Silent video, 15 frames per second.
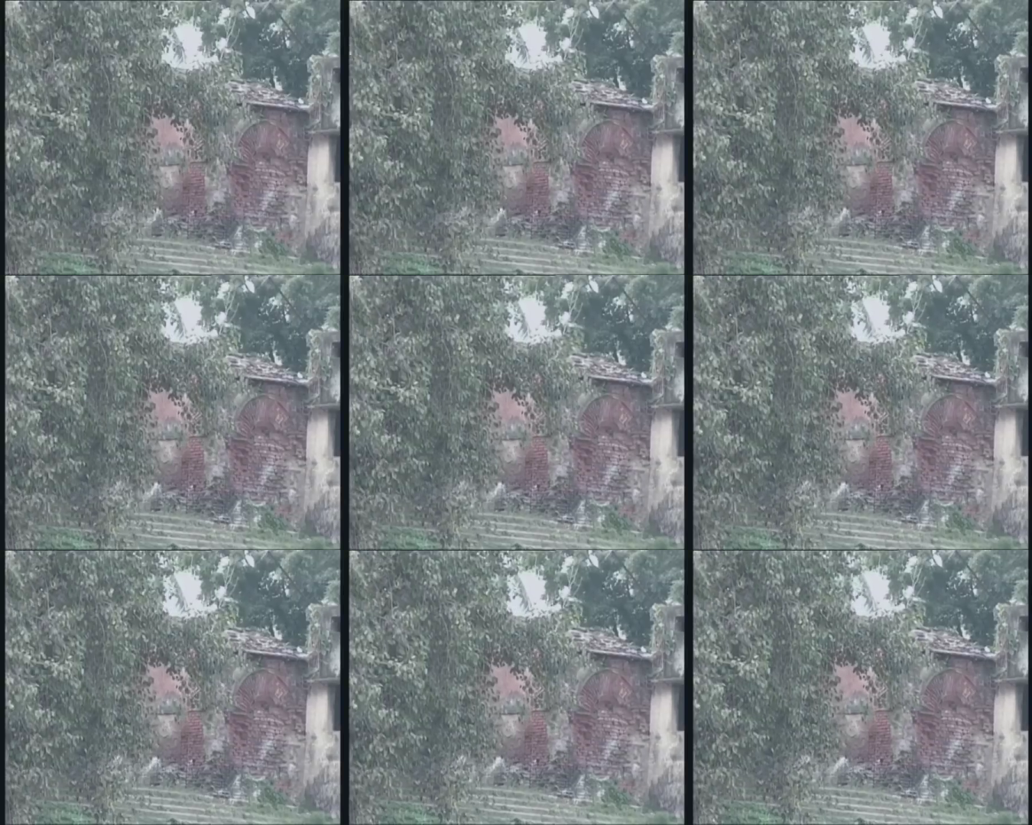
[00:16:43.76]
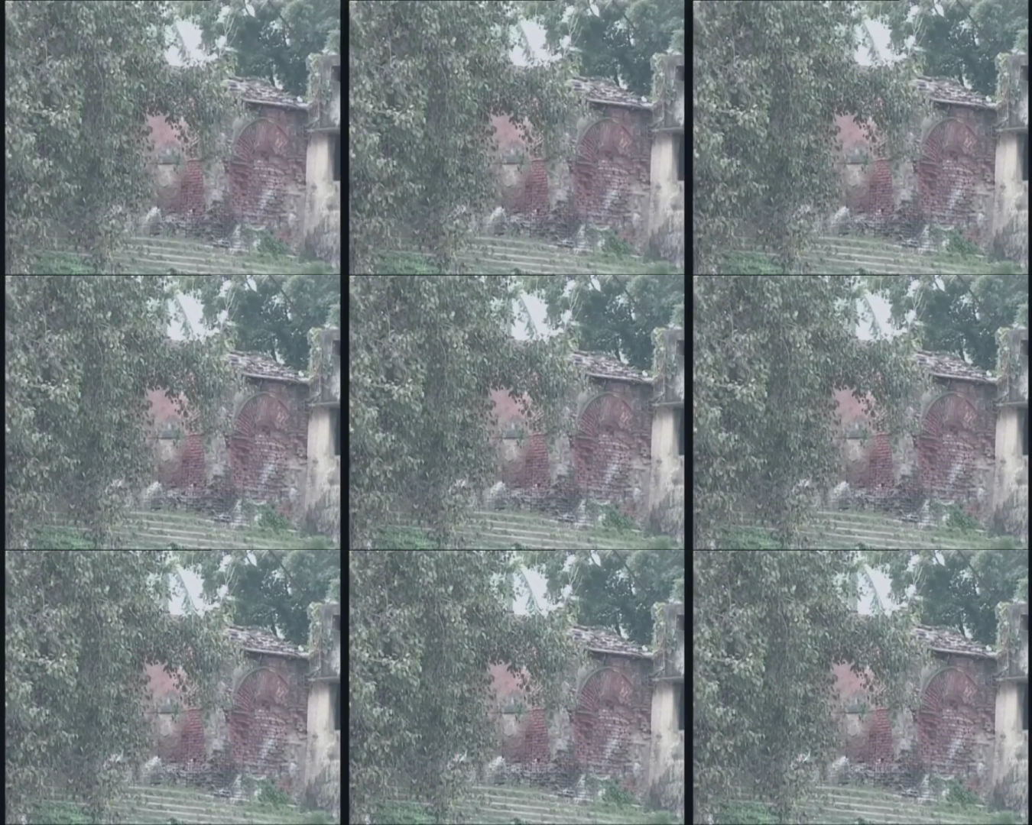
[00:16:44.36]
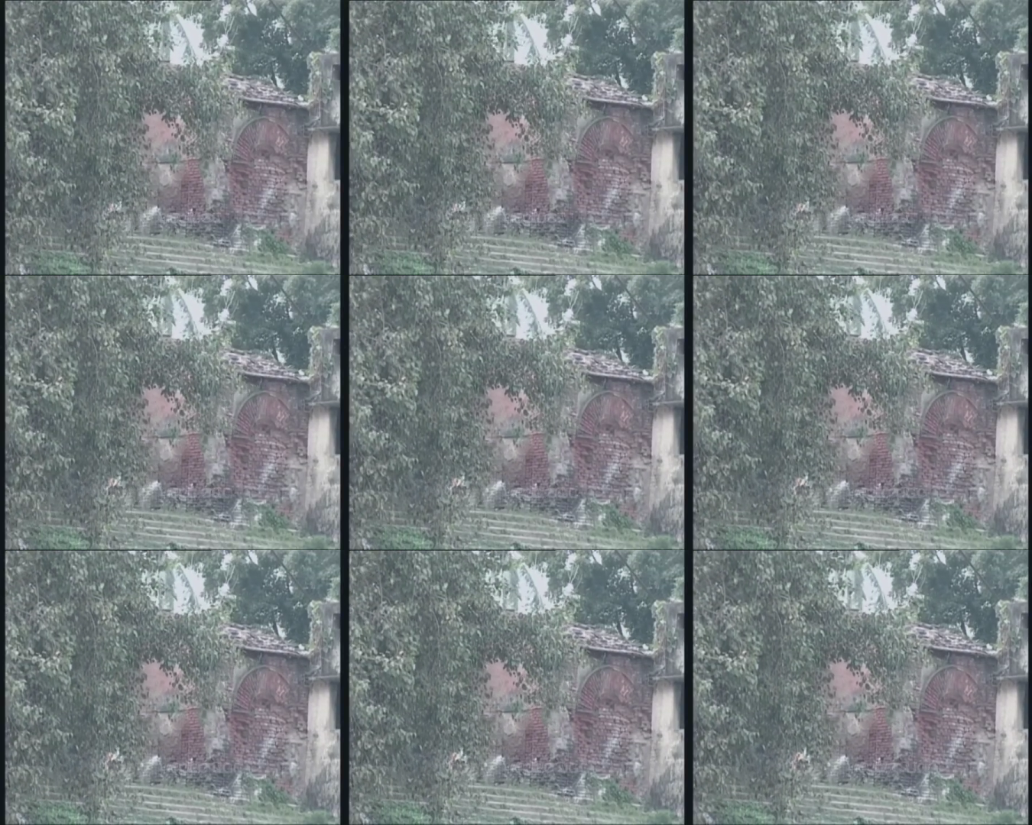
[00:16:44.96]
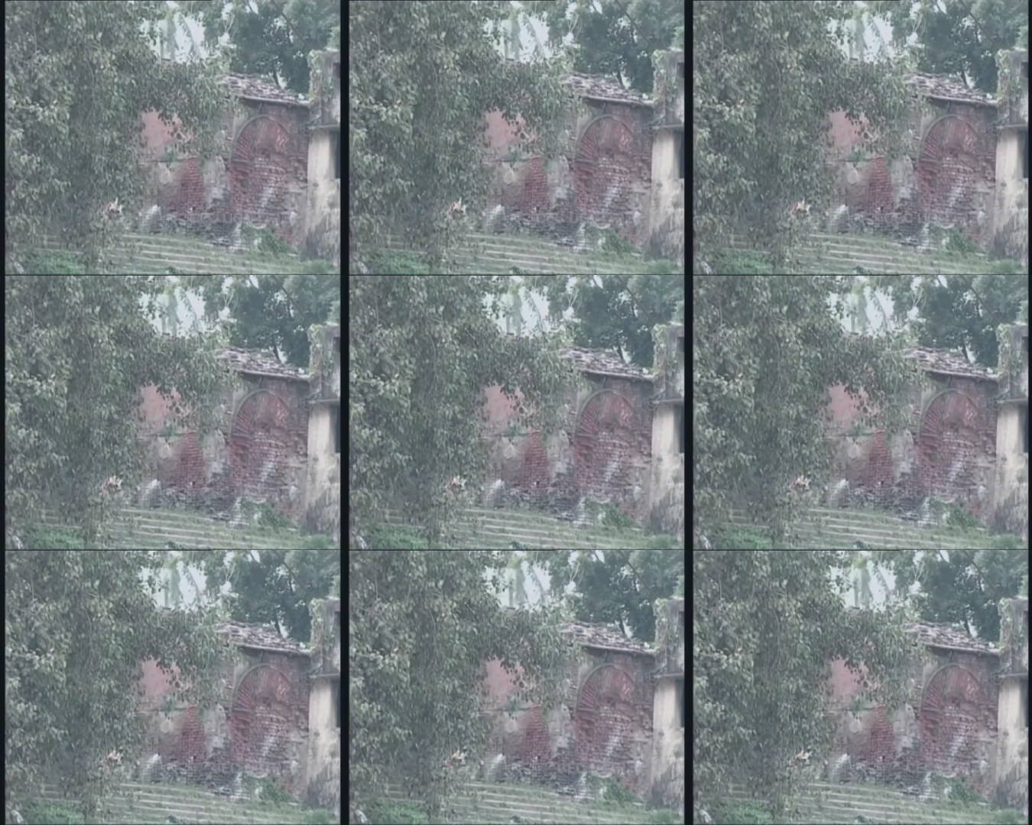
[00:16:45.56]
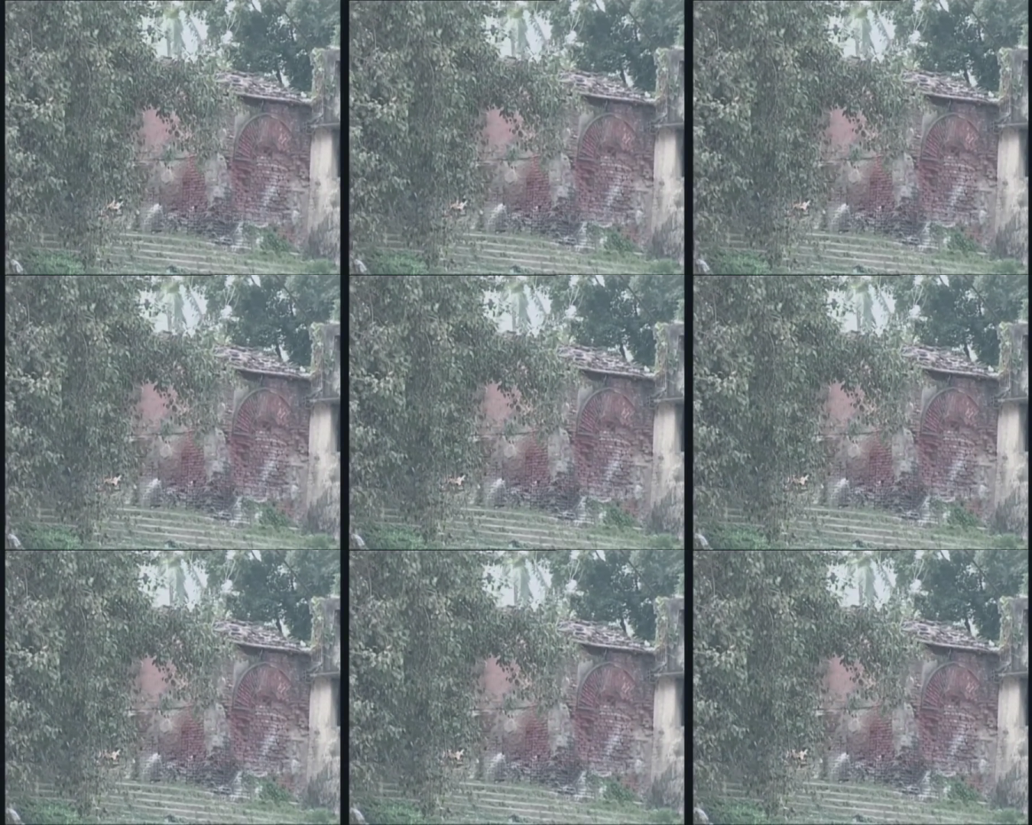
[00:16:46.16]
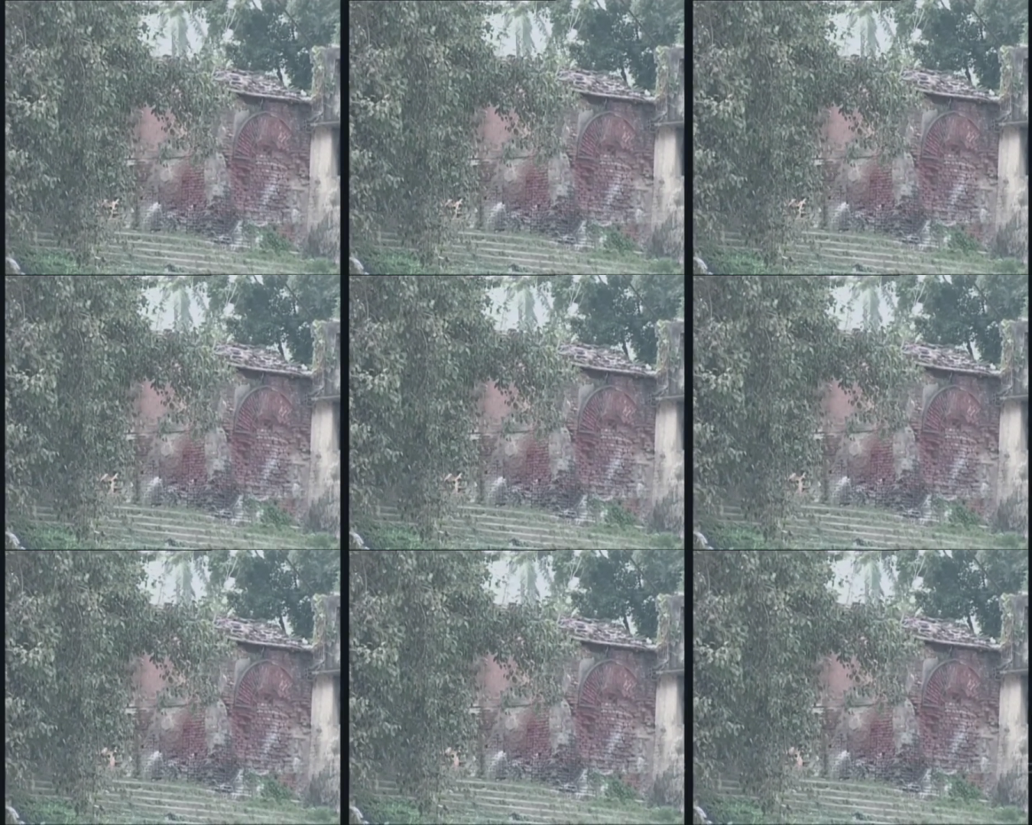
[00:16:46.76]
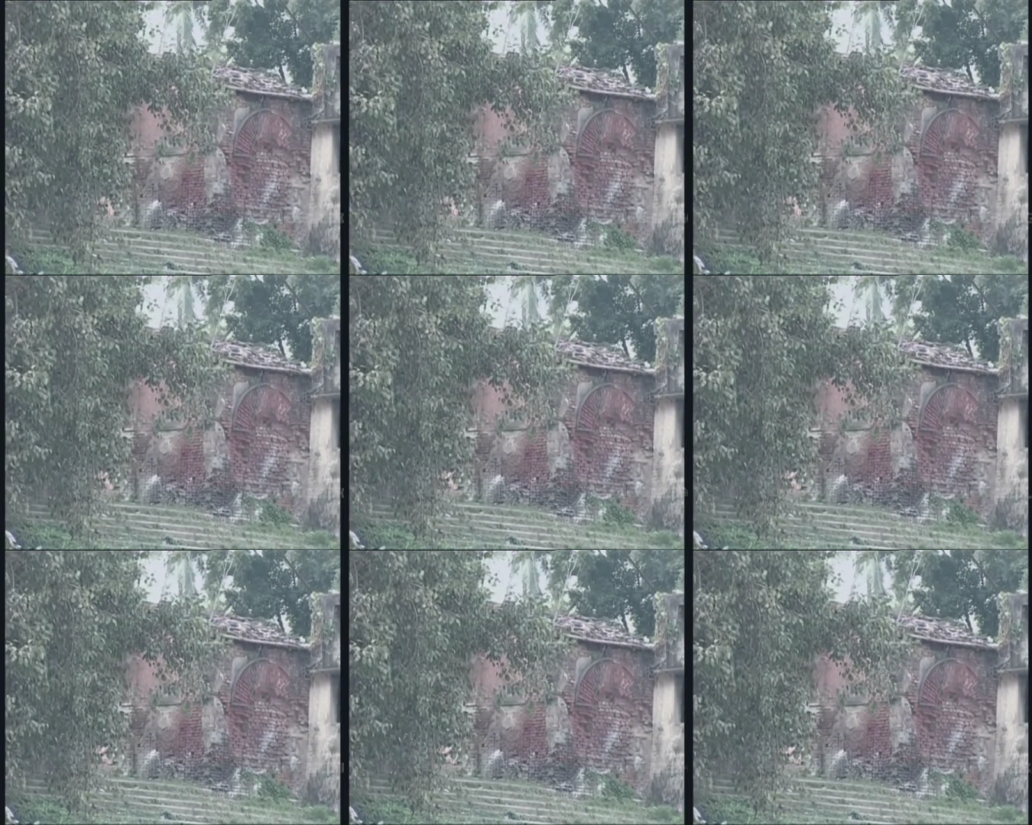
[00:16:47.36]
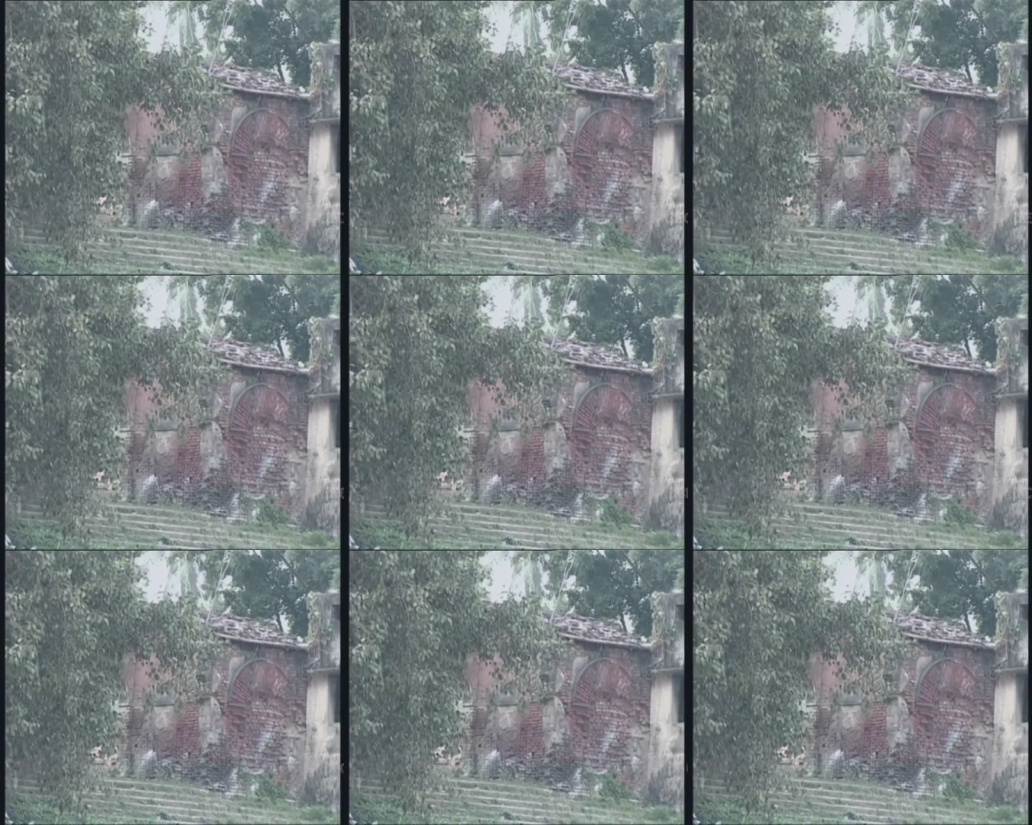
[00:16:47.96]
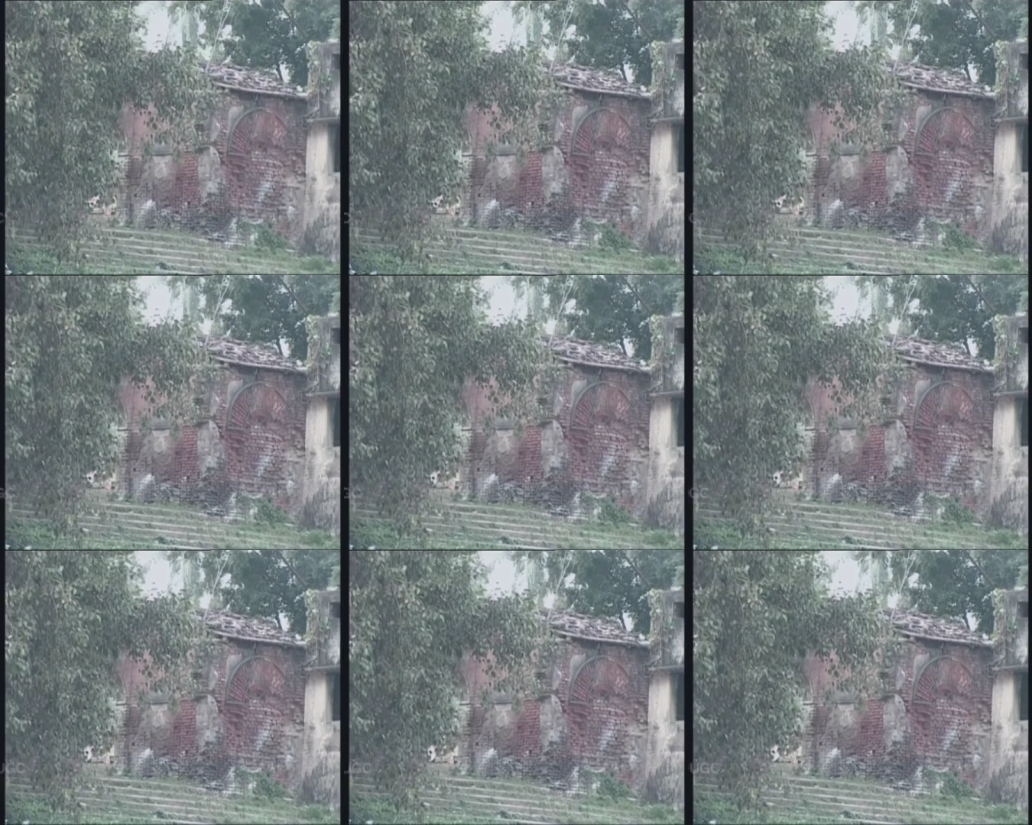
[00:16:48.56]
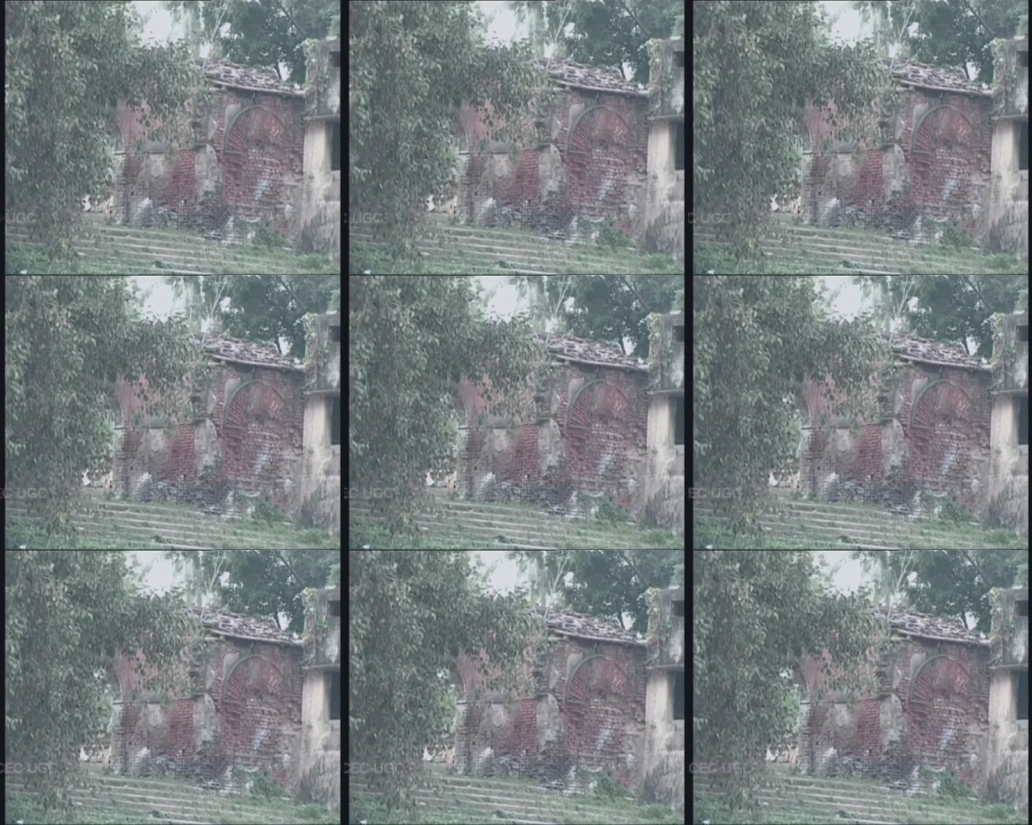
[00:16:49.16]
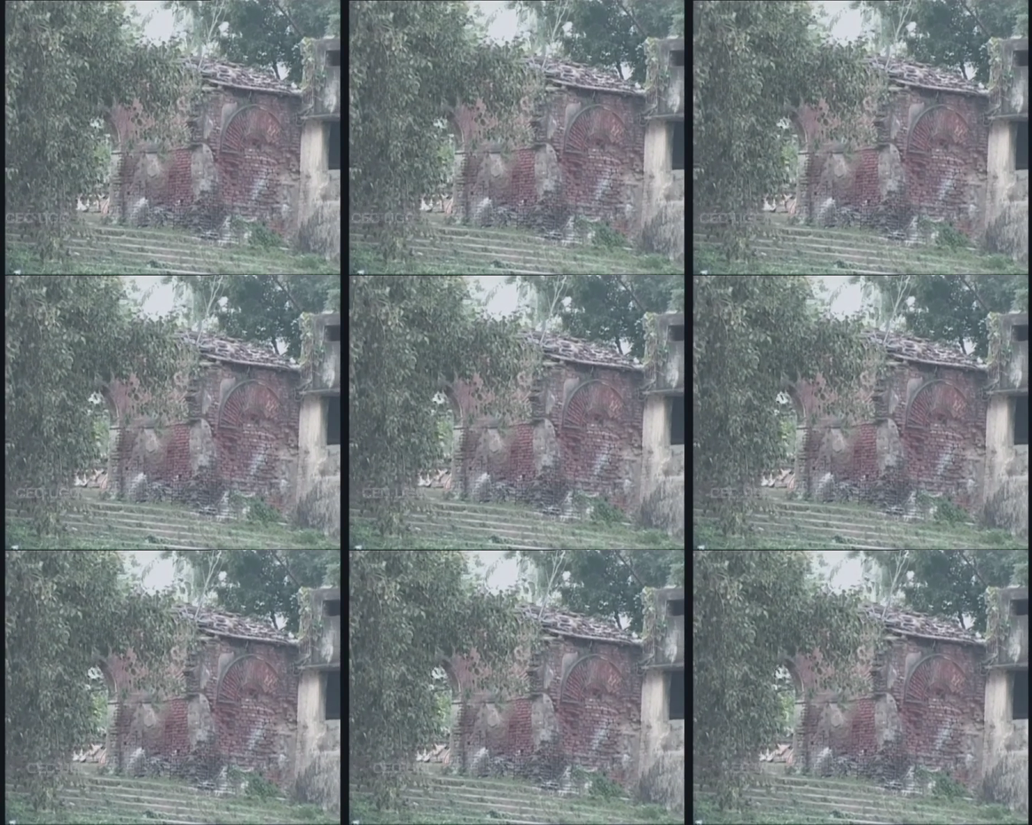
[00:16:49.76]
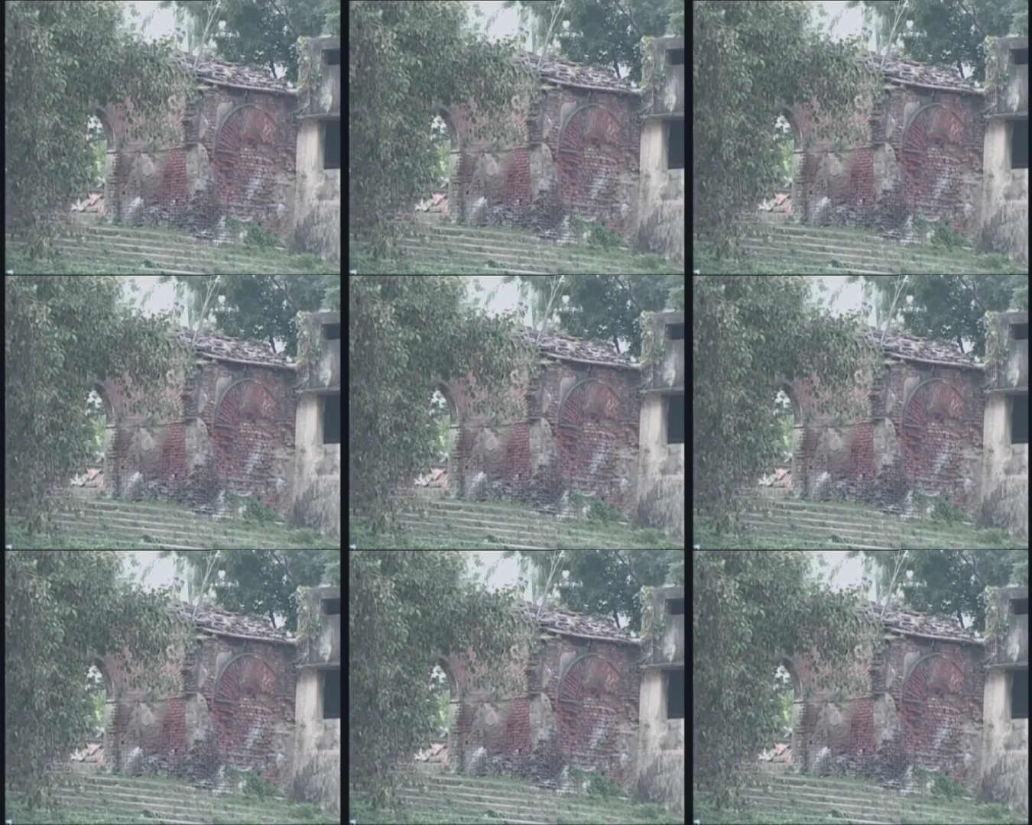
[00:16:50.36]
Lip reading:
No face is visible, so there are no lips to read.